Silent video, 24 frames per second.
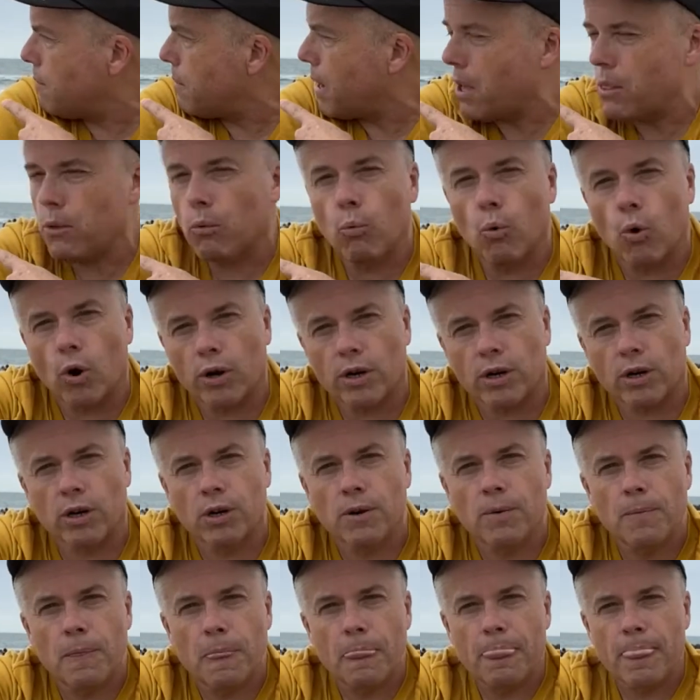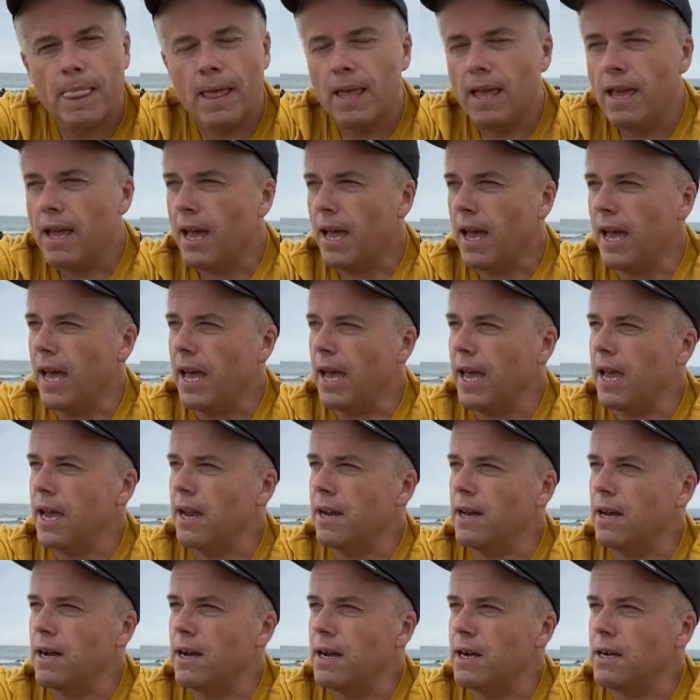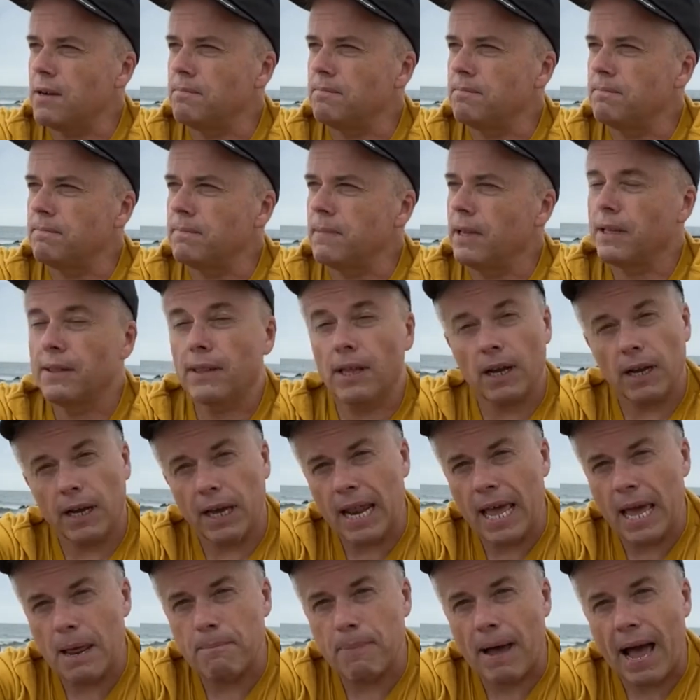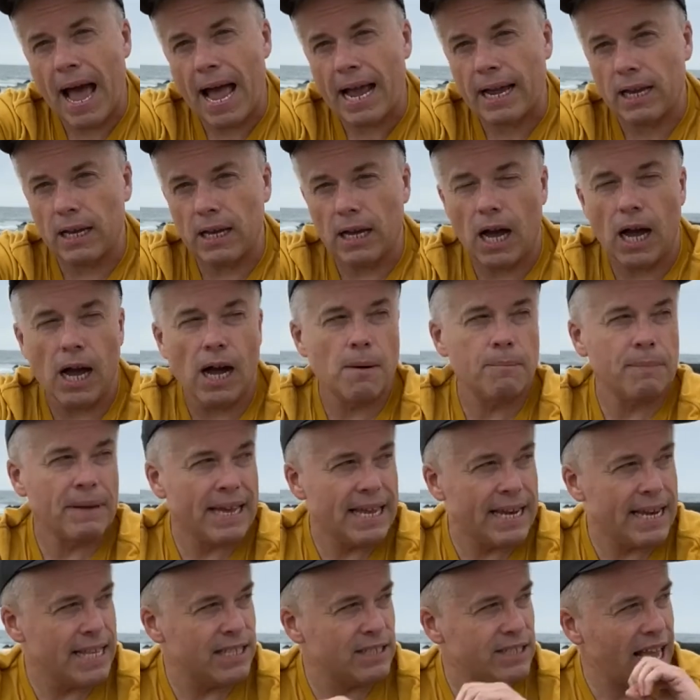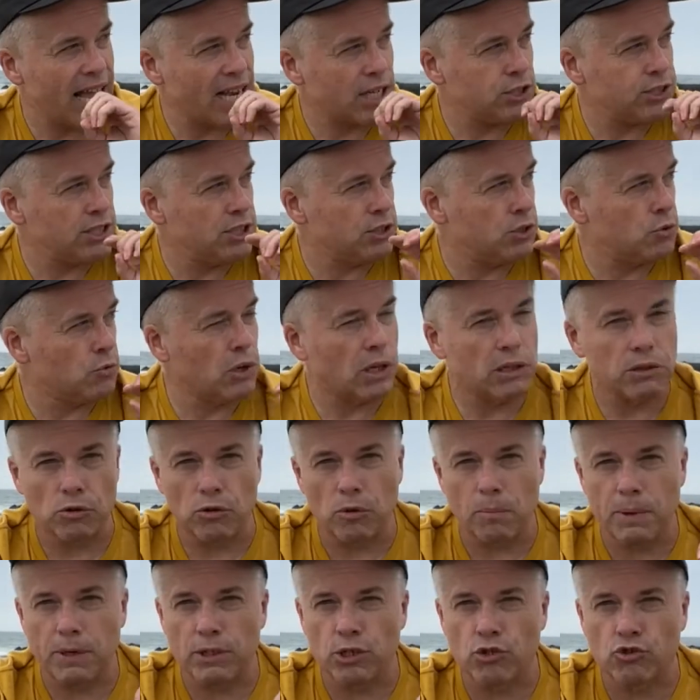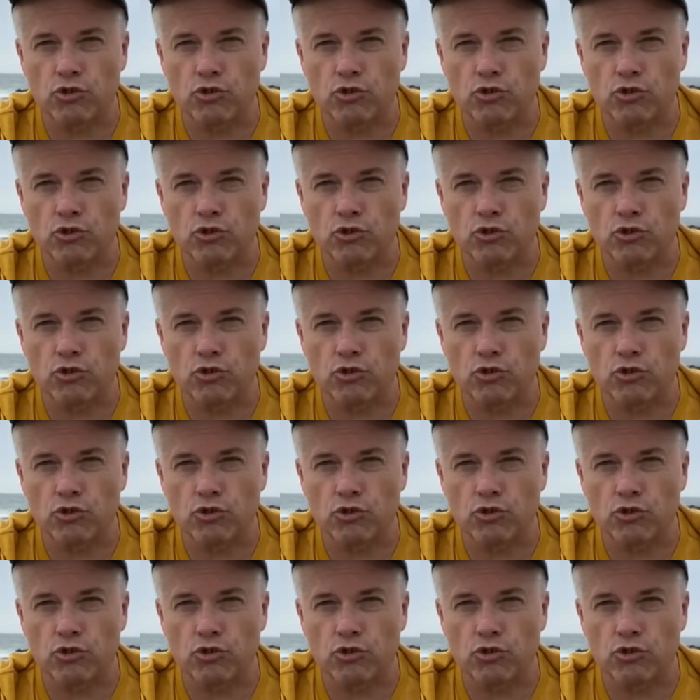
by the water, and, um, and then I'm going to head back. Um, it is actually doing a little bit of